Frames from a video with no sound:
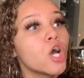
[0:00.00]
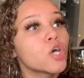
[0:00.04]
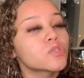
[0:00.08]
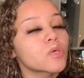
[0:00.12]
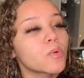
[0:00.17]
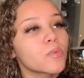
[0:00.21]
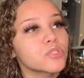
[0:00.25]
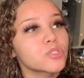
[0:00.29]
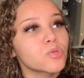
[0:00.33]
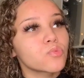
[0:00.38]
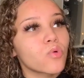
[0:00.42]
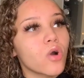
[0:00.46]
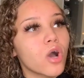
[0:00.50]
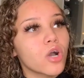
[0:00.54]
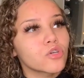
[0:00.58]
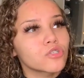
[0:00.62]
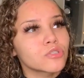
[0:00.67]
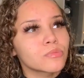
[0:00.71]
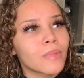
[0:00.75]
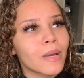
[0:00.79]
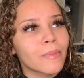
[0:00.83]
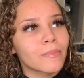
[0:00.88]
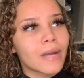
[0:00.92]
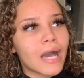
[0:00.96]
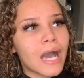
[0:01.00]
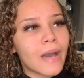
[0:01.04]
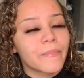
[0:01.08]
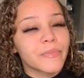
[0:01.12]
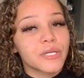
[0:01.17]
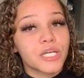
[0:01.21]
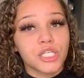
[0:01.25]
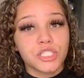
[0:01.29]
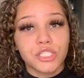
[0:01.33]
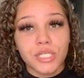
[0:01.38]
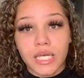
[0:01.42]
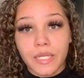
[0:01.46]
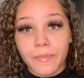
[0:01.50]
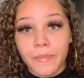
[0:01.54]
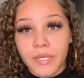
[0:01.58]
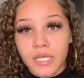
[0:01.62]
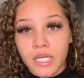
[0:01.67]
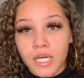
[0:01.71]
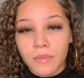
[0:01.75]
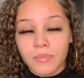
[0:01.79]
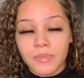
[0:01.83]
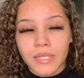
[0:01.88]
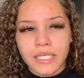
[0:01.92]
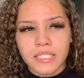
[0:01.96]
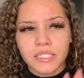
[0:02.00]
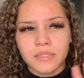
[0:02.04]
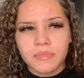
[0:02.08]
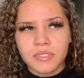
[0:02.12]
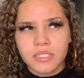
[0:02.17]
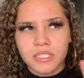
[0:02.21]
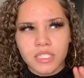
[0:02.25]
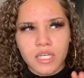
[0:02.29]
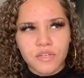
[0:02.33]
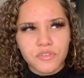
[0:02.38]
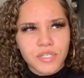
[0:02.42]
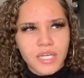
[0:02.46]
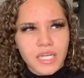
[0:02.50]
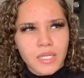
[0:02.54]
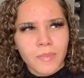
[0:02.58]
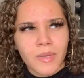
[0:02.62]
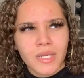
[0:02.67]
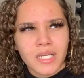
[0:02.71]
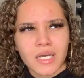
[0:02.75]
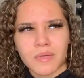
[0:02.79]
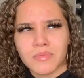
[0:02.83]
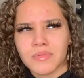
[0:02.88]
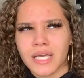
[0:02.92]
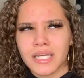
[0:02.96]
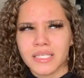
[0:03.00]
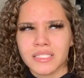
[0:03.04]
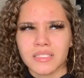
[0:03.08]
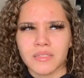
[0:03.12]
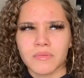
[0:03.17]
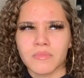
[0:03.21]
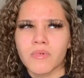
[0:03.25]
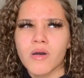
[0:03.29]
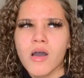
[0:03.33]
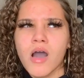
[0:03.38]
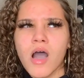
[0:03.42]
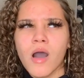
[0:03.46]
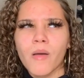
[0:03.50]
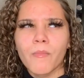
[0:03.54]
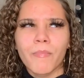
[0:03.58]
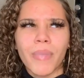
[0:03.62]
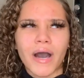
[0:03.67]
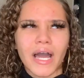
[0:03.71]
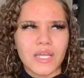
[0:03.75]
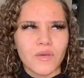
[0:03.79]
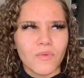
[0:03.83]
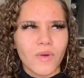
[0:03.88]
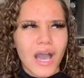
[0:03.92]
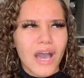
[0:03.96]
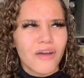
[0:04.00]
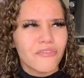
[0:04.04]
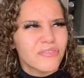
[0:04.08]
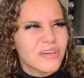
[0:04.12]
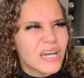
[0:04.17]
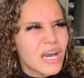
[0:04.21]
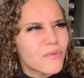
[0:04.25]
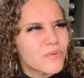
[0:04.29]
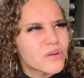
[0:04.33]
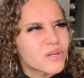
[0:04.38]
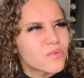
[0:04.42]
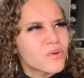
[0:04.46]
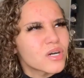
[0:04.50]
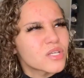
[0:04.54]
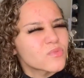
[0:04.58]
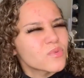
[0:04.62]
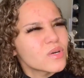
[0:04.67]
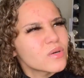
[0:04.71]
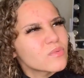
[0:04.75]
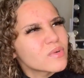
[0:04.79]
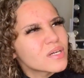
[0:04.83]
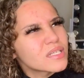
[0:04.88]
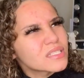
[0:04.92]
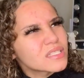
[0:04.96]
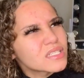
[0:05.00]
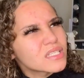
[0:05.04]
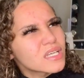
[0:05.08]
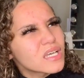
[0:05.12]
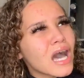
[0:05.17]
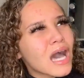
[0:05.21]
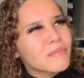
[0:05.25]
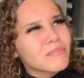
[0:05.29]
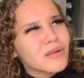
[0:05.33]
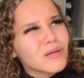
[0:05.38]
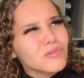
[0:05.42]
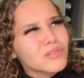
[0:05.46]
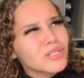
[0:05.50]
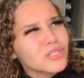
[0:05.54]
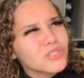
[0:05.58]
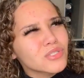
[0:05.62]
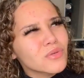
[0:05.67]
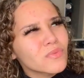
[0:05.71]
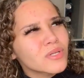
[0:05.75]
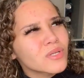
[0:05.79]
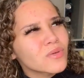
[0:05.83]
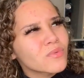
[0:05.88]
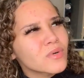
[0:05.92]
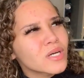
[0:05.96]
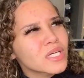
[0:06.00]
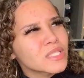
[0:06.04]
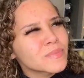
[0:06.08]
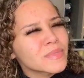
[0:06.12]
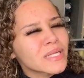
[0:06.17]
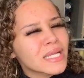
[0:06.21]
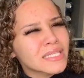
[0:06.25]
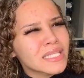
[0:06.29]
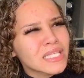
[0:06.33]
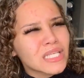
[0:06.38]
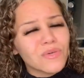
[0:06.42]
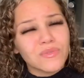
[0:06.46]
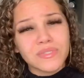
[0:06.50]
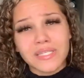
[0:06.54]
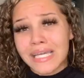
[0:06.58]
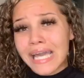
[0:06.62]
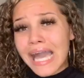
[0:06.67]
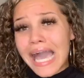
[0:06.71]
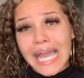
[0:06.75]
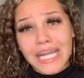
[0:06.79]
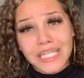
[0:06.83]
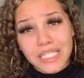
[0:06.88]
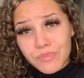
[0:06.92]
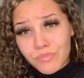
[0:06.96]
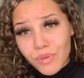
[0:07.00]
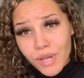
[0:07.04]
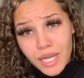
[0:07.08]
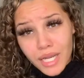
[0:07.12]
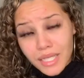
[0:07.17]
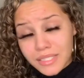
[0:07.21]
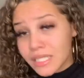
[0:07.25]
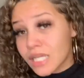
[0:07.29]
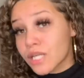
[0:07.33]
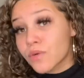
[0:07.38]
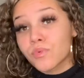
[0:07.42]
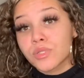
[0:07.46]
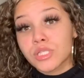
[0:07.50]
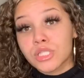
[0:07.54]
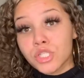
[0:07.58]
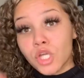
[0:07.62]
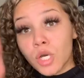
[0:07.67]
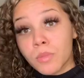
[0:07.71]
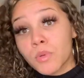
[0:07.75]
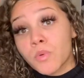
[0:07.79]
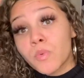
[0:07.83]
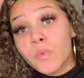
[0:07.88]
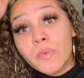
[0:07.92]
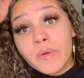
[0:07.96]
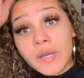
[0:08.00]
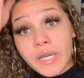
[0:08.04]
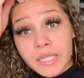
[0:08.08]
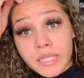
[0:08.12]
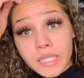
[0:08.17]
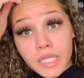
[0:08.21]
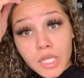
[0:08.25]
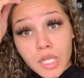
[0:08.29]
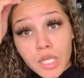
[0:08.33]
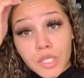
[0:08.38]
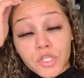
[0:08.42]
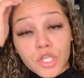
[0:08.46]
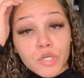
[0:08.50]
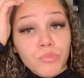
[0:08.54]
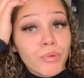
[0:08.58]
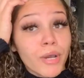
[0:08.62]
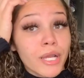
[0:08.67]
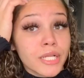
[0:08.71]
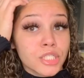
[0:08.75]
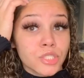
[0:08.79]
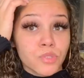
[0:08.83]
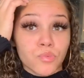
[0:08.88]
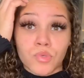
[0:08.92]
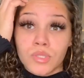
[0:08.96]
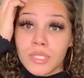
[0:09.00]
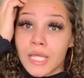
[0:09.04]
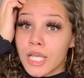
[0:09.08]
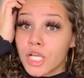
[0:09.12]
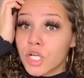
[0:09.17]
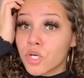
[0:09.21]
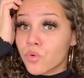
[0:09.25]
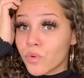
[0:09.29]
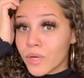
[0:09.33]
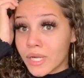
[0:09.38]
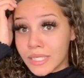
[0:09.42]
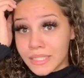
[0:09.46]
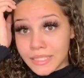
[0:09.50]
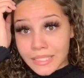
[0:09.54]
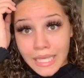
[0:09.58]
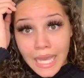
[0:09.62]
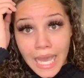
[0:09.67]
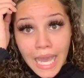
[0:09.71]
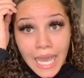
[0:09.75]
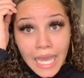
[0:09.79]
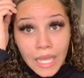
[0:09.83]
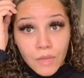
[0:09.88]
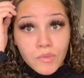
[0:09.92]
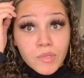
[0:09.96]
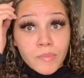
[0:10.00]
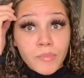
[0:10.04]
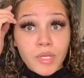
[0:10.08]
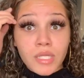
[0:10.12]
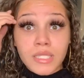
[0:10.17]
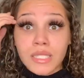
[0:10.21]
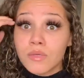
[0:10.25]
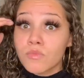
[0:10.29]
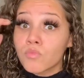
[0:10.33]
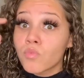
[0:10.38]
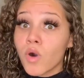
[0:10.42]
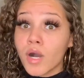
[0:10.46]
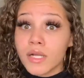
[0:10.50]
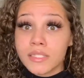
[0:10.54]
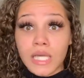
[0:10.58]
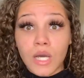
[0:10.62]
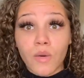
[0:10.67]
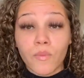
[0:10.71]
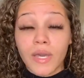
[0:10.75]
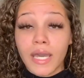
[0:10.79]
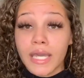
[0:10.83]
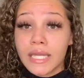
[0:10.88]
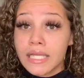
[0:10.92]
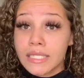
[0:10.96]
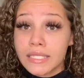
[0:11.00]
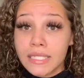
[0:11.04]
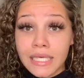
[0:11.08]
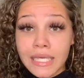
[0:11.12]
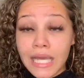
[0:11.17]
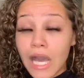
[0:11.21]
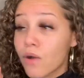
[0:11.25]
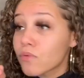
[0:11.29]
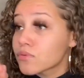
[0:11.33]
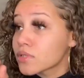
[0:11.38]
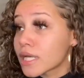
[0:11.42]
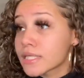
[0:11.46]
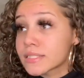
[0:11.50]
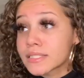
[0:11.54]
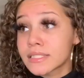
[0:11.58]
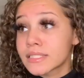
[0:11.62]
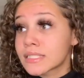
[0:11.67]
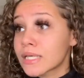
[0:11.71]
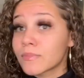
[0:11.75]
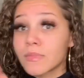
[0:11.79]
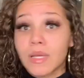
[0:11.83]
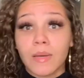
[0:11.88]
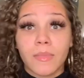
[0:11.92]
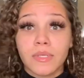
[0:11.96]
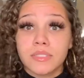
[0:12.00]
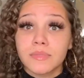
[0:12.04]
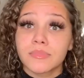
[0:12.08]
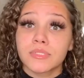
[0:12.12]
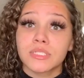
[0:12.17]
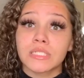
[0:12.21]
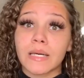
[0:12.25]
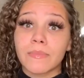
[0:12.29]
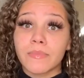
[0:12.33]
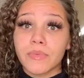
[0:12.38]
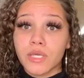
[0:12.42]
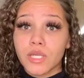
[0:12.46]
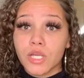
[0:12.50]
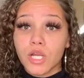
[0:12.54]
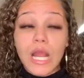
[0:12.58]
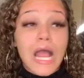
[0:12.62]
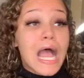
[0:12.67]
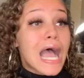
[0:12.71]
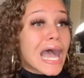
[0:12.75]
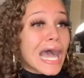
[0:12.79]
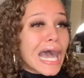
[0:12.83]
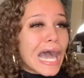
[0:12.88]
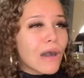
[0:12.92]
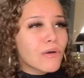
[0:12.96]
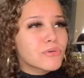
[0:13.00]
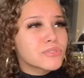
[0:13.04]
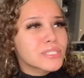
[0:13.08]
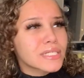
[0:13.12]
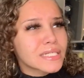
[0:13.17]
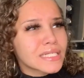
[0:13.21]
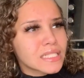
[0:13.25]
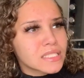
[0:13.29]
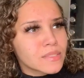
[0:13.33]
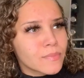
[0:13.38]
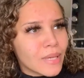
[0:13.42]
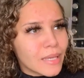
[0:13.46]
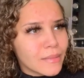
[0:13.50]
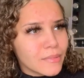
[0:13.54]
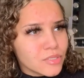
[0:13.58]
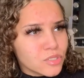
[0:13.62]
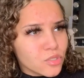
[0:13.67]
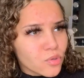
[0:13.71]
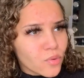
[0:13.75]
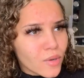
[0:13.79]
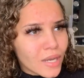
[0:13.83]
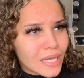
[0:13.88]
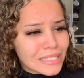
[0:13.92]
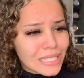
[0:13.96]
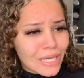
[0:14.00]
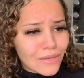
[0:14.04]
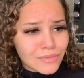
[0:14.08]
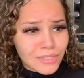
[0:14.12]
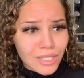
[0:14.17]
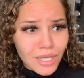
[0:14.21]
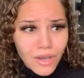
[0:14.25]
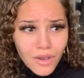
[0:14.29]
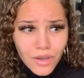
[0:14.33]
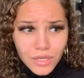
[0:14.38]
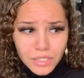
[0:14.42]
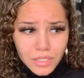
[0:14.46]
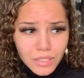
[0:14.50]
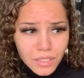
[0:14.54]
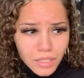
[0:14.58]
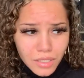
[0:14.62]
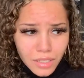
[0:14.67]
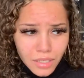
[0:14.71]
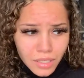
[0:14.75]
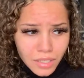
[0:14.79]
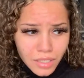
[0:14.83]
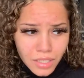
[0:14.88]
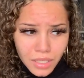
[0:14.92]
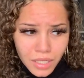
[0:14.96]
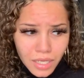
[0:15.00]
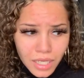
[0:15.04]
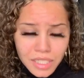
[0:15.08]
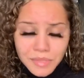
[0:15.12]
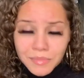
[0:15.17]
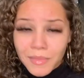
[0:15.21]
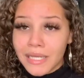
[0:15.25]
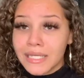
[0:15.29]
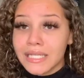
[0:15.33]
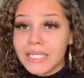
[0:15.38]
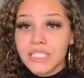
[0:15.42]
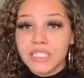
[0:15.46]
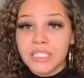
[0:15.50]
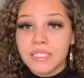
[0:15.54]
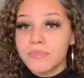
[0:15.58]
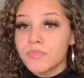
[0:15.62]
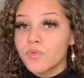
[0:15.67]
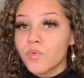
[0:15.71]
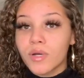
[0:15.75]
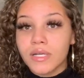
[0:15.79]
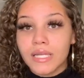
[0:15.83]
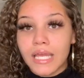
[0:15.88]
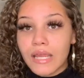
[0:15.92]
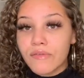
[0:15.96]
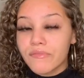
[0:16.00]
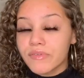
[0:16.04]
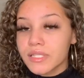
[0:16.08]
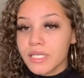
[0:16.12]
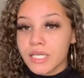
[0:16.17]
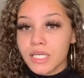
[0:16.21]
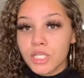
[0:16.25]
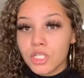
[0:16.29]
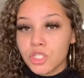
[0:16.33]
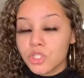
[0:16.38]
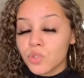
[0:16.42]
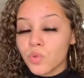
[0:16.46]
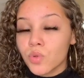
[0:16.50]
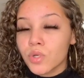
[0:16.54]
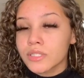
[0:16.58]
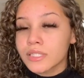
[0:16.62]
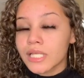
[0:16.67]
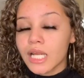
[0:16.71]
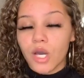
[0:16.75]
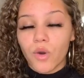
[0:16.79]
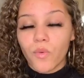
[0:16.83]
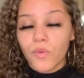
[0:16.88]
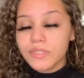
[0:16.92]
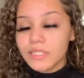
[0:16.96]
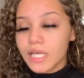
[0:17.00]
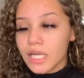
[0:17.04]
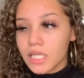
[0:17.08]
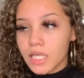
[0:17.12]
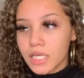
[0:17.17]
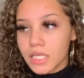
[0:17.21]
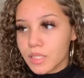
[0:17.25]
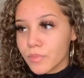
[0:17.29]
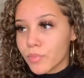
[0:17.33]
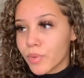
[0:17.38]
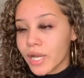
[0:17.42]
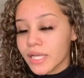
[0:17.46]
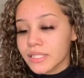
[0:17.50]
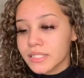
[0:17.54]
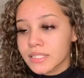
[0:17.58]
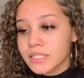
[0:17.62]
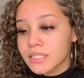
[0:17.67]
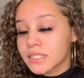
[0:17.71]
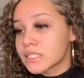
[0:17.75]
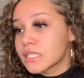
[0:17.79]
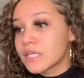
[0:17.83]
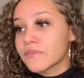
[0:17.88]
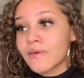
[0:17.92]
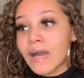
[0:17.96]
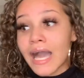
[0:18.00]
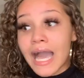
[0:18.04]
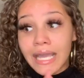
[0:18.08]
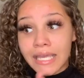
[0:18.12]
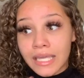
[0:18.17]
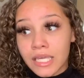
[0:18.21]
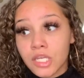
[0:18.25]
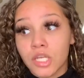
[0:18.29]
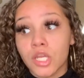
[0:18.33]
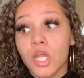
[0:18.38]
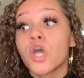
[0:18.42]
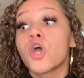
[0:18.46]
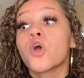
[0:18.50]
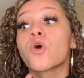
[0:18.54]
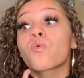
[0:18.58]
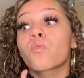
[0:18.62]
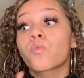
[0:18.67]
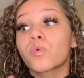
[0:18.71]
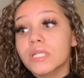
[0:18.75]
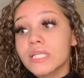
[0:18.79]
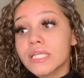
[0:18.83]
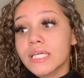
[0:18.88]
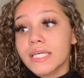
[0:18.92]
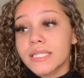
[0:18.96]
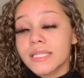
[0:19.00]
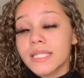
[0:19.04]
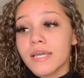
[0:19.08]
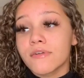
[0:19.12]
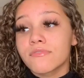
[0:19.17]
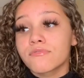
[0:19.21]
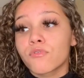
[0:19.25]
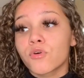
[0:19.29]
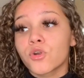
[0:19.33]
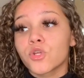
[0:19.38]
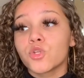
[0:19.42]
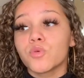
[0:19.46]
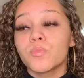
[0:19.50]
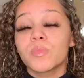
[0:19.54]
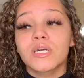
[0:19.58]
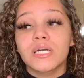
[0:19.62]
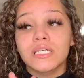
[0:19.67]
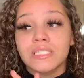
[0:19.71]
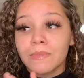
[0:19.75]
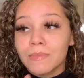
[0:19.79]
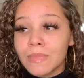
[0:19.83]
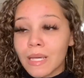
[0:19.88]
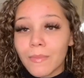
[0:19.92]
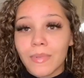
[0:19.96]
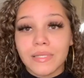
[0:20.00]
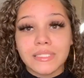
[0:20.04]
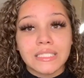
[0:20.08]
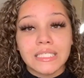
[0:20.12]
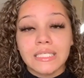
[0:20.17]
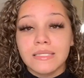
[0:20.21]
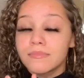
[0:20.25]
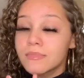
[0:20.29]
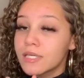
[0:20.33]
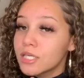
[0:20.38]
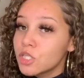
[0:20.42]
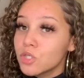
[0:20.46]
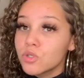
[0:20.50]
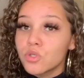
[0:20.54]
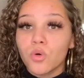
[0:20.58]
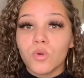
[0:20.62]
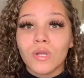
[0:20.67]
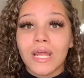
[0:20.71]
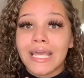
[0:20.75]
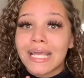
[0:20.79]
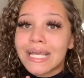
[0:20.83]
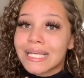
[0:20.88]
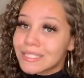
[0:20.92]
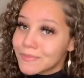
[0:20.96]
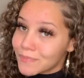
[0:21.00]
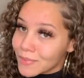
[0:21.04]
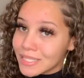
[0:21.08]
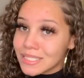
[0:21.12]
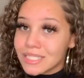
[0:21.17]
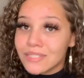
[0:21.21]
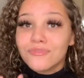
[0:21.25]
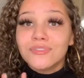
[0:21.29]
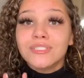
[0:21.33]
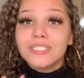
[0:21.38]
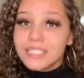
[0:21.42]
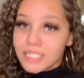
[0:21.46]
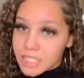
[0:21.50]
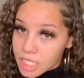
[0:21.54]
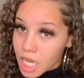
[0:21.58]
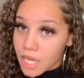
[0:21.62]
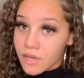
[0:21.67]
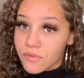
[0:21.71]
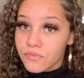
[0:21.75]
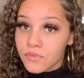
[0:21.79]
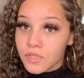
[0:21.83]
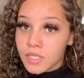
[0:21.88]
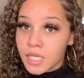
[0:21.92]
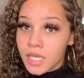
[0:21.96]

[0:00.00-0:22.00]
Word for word: So I went to Walgreens with my mom because she had to pick up, like, some stuff. She had to pick up, like, some body. I forgot what it was. What was it? I'm not really sure what it was, but I think it was, like, hygiene products. I don't really know. But we went in there and their prices were, like, crazy high. We barely walked out with anything. I was like, sis, I'm not about to be shopping in here. I was looking at the baby toys. I was like, oh no, uh-uh. Because my niece, she be wanting everything in the stores. And I always got to look at the prices to see if I can really get that for you. Because I'm not about to keep getting you no know, dang expensive stuff.